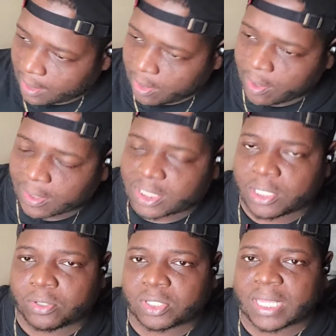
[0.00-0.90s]
you know, until
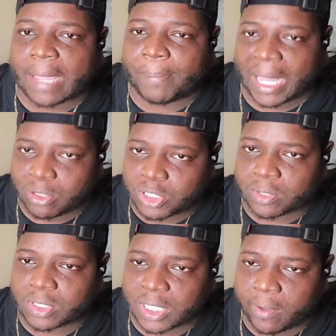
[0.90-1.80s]
you step out
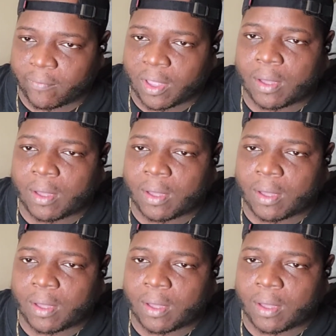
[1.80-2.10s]
yourself.